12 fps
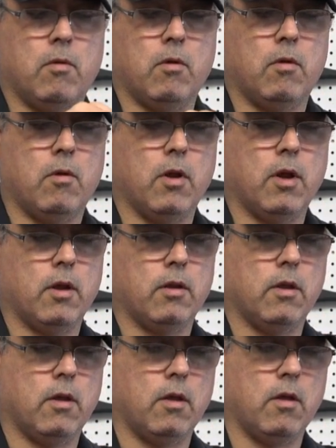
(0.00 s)
All
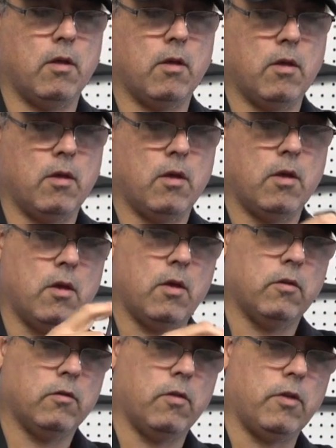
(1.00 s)
right.
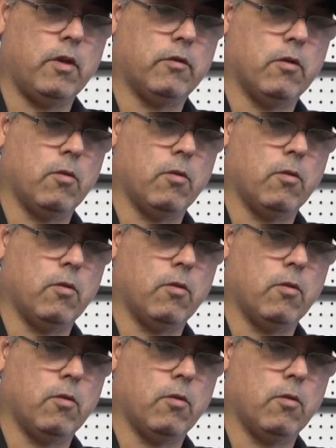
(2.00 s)
So these